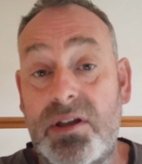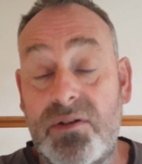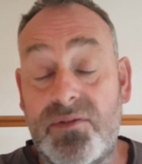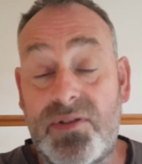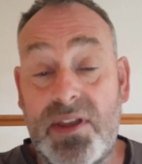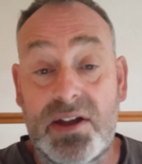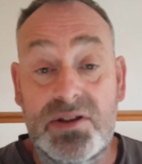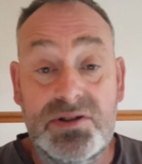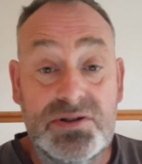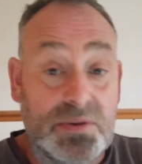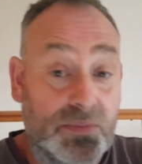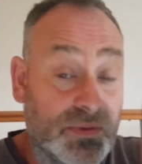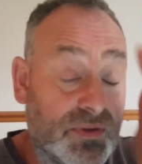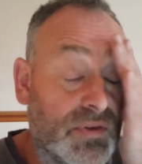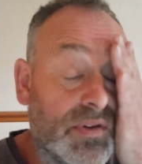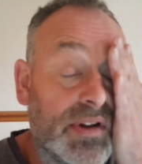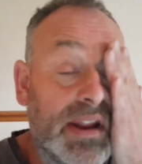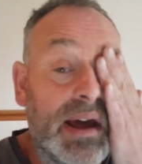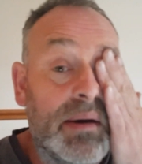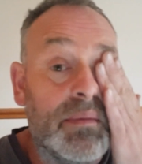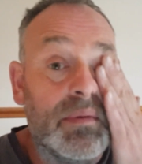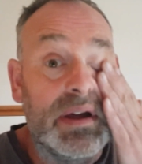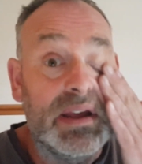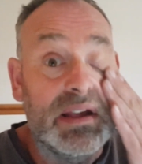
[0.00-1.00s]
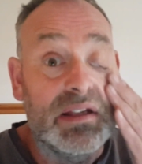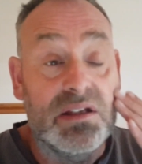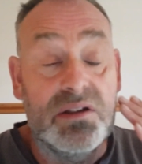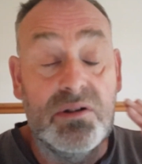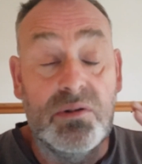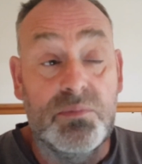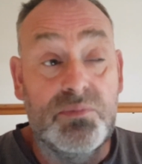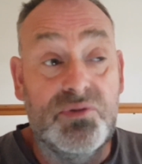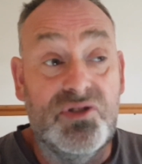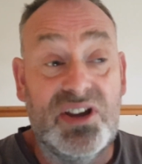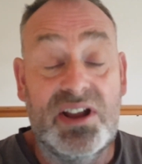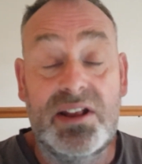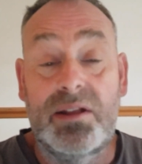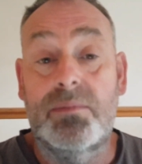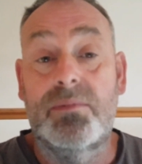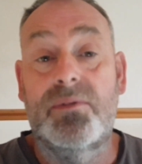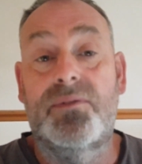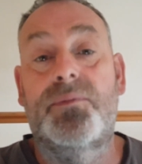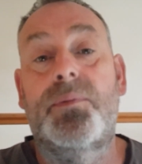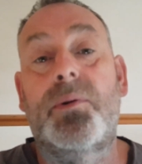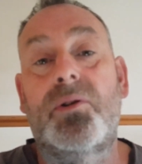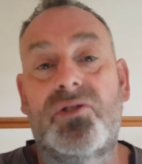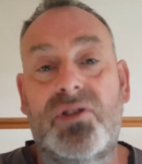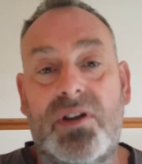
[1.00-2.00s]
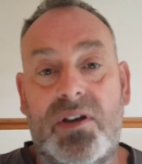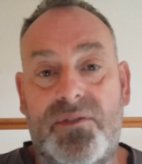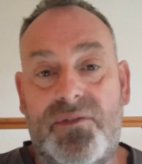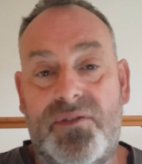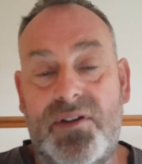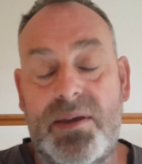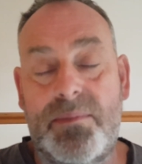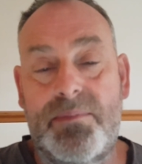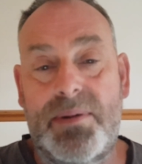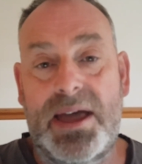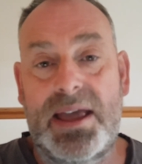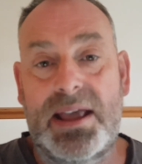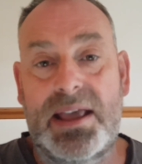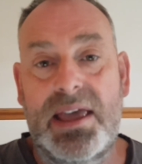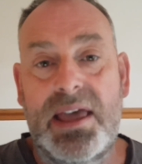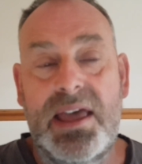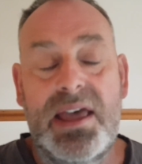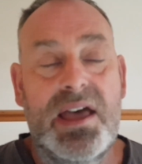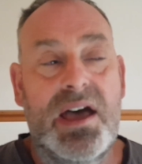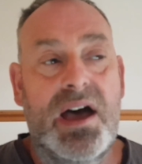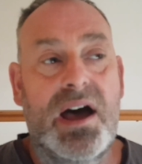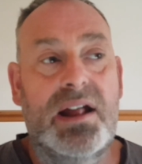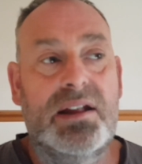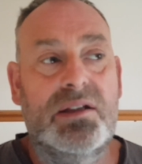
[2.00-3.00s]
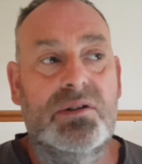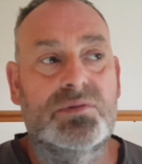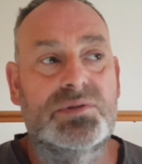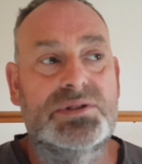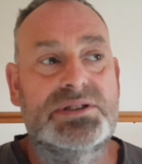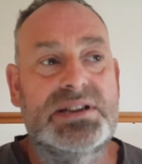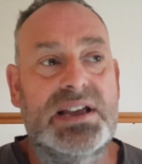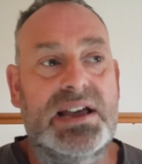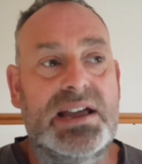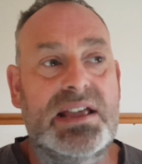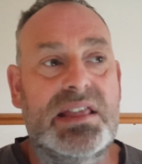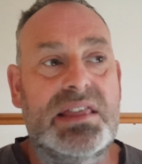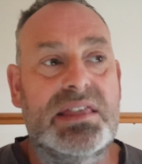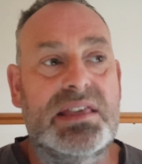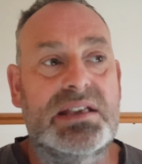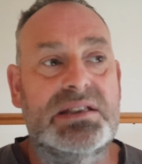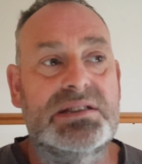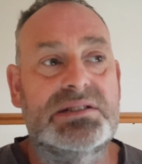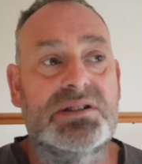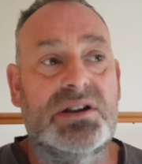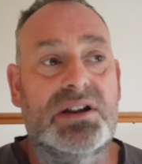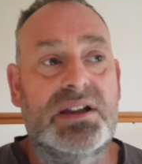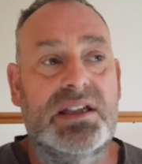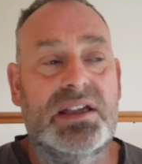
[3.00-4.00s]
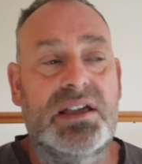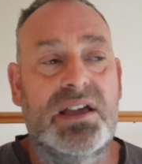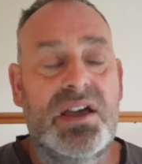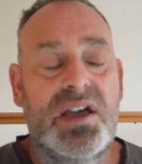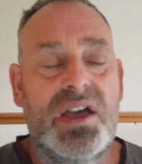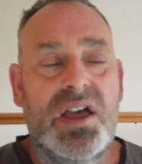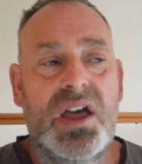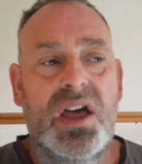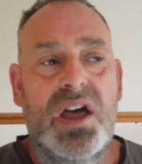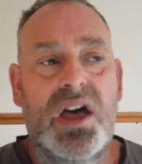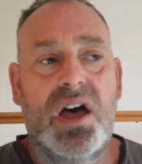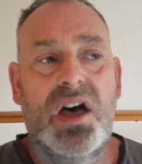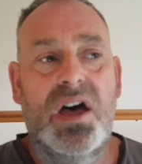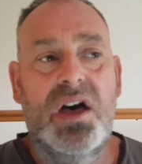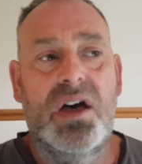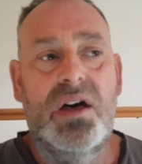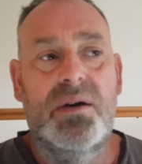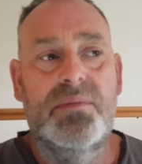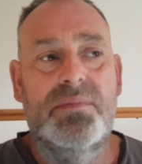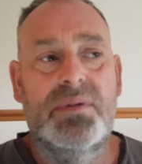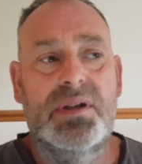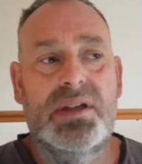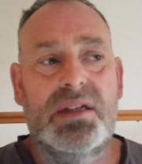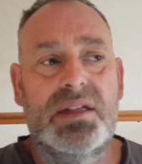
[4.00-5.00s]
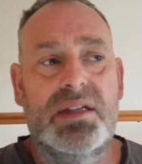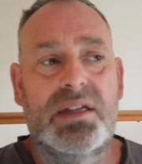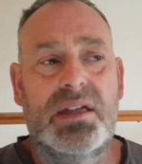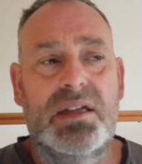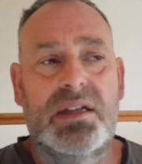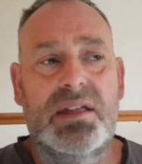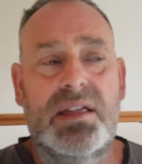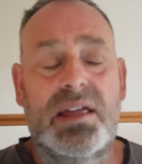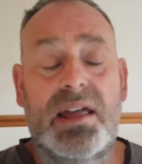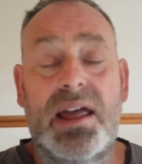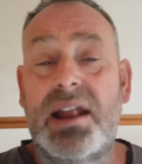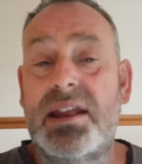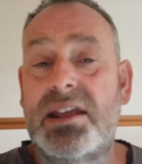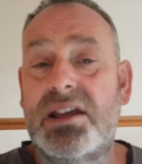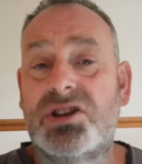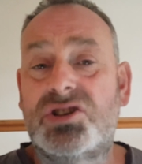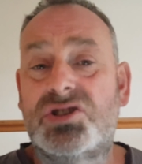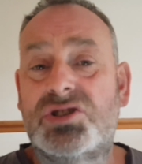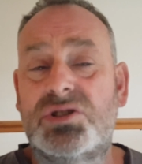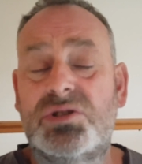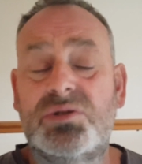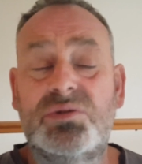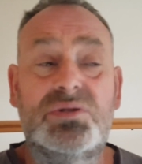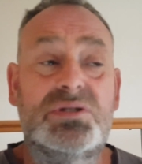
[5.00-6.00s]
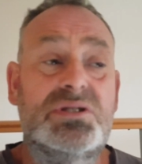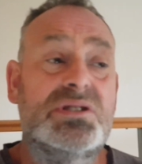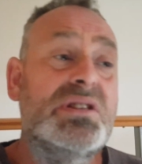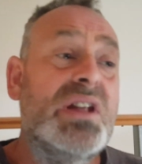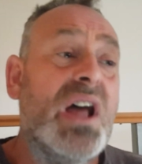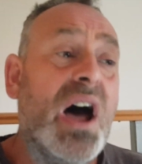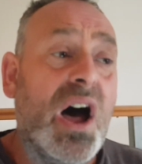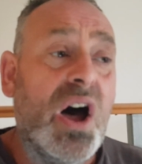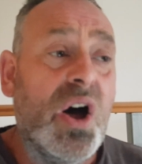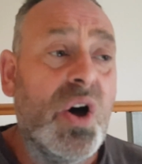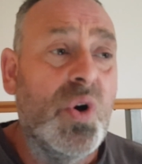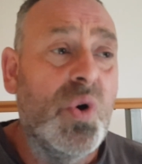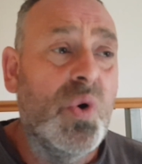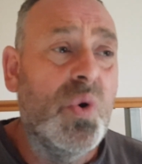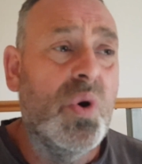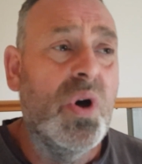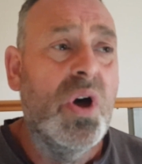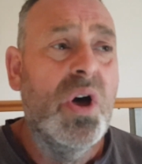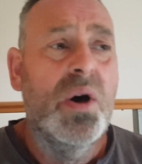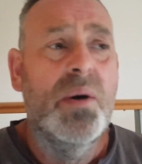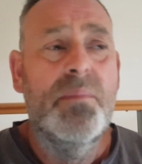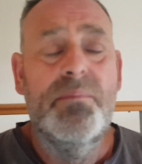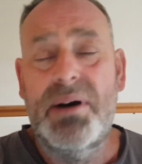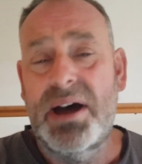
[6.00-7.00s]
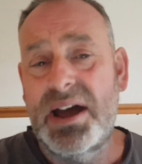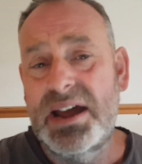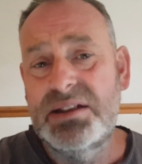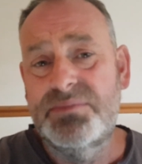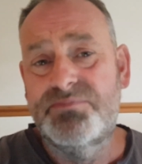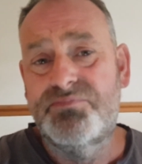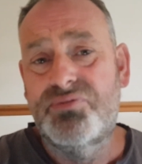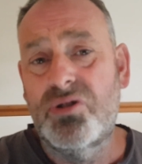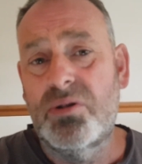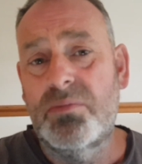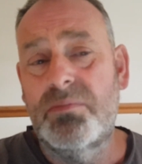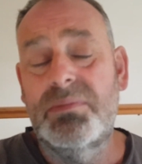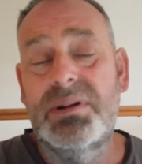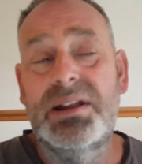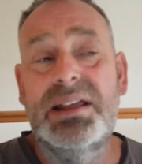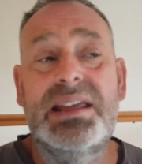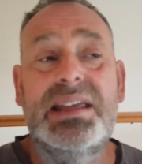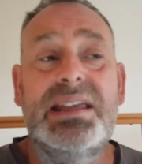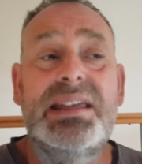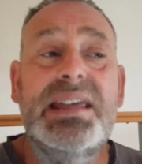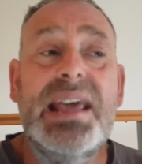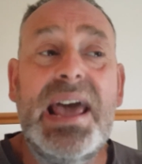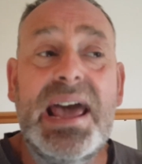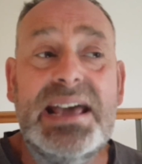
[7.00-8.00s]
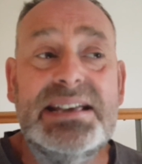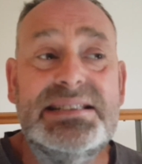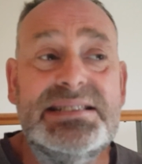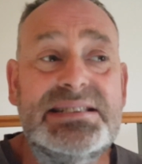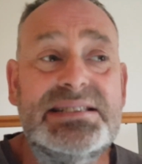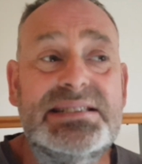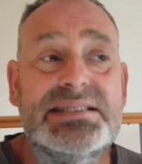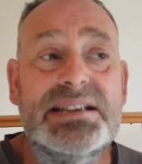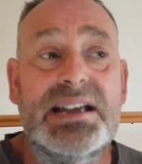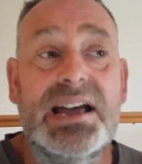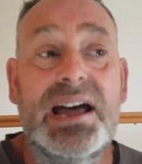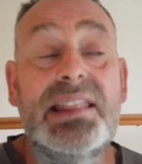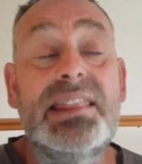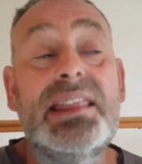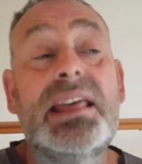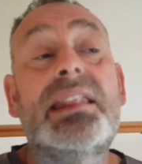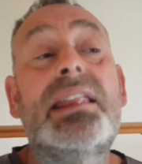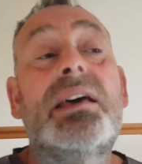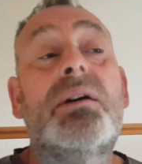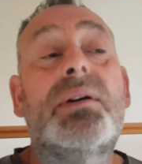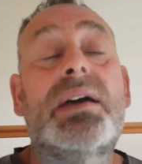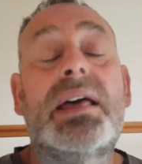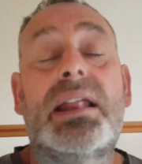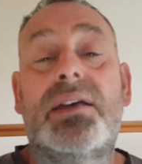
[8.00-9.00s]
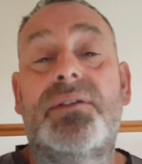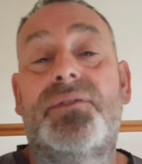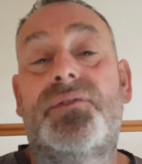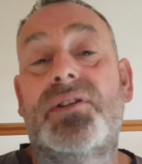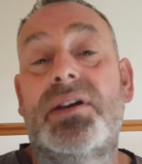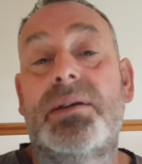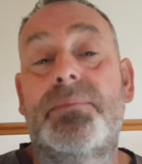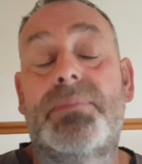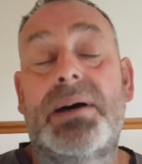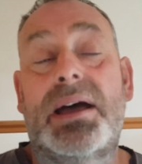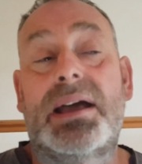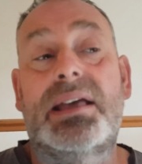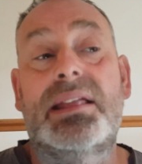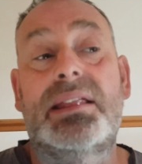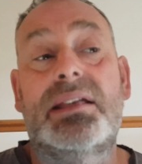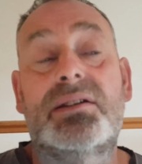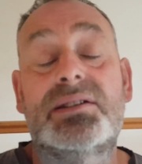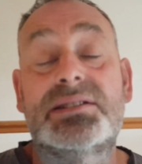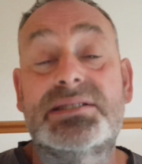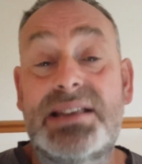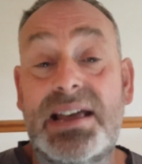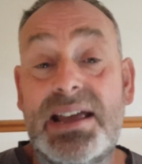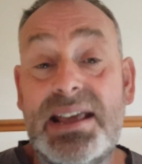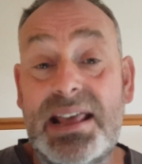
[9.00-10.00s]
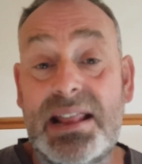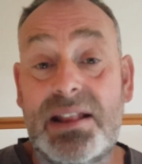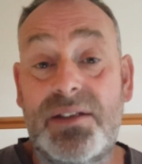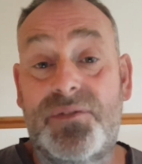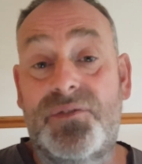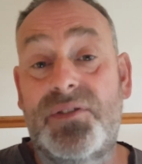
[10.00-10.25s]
you've done jobs for that week, you'll send them the positive feedback, and it will say things like, any issues? No. Paid promptly? Yes. And then they'll get their feedback. And because they get the